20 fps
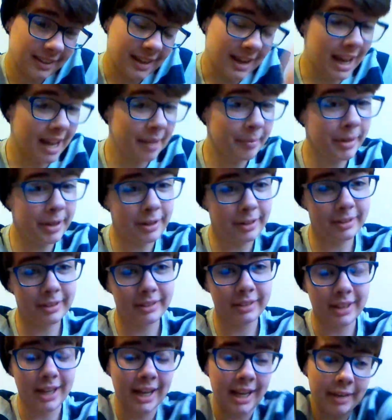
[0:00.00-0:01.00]
I'm here.
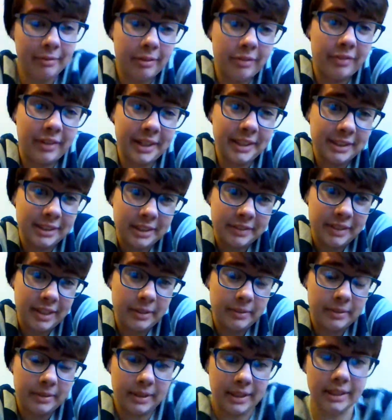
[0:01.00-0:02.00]
I have advice if
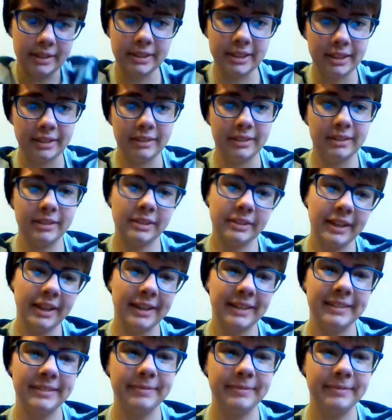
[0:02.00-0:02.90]
anyone wants it. So yeah.